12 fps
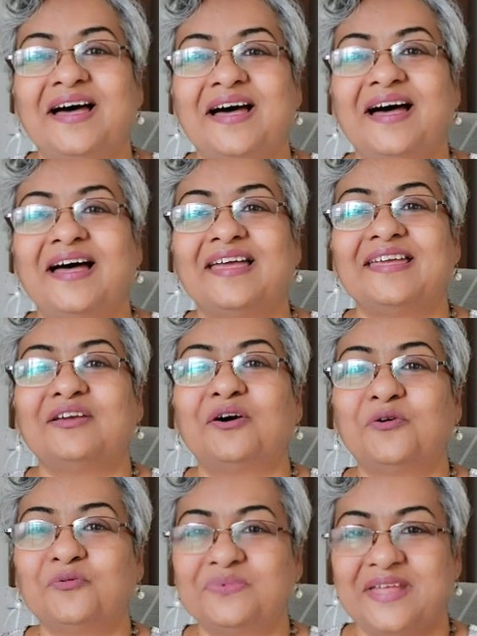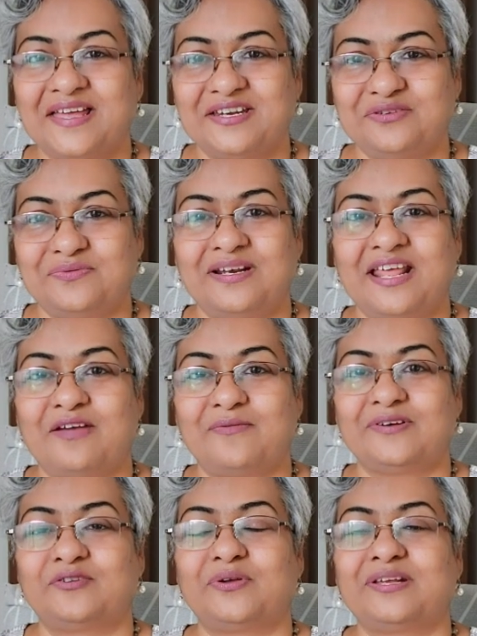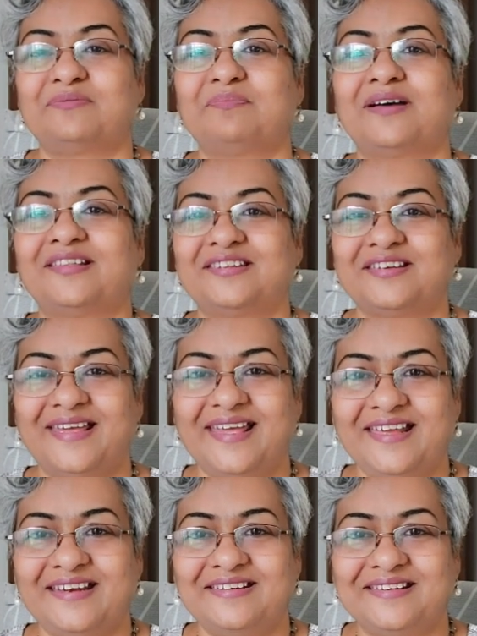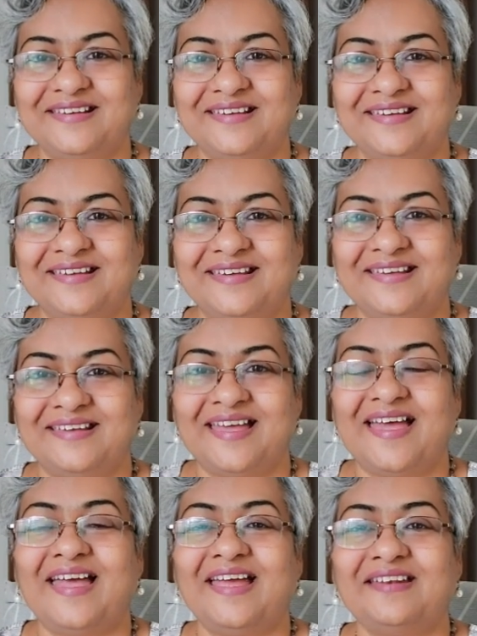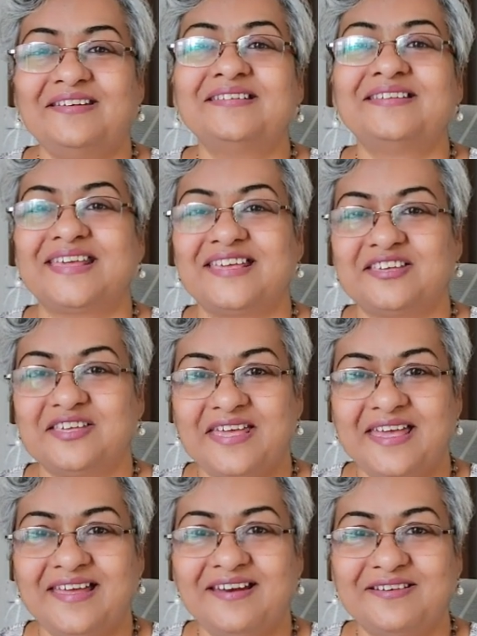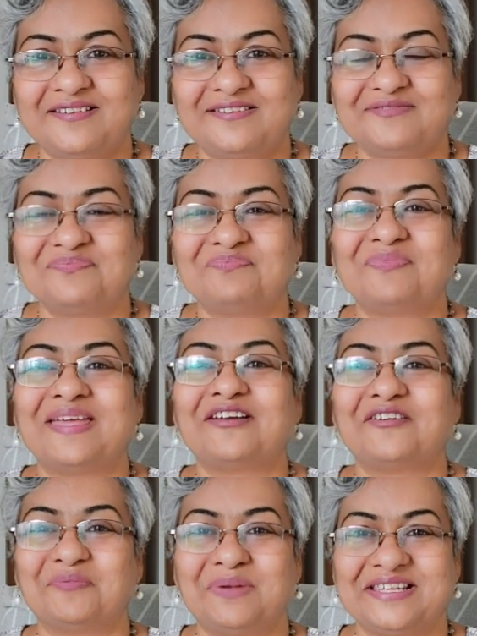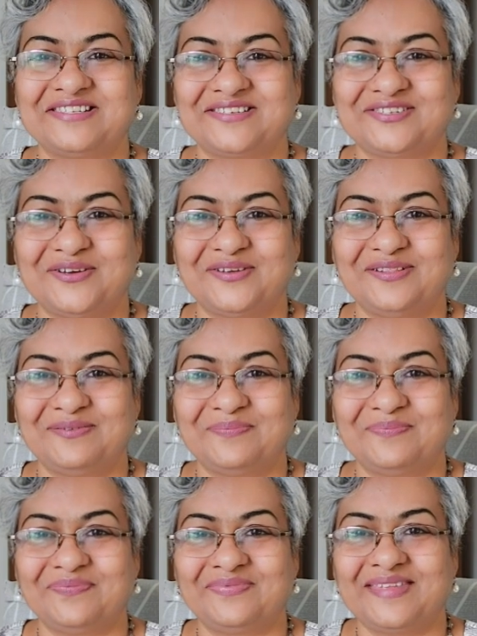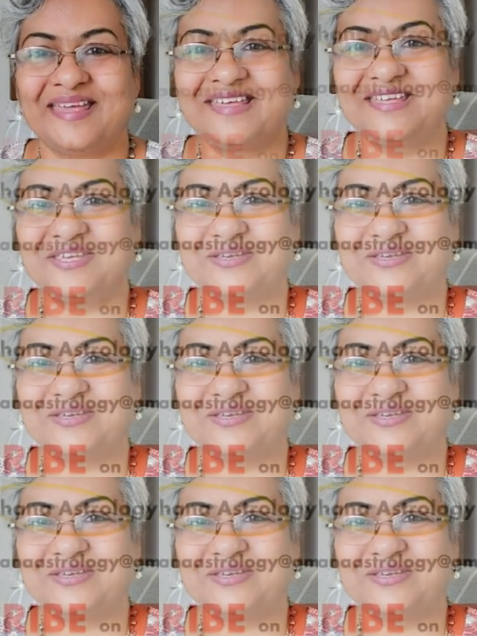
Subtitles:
I hope that you will have a great month ahead, and take care. May God bless us all. Thank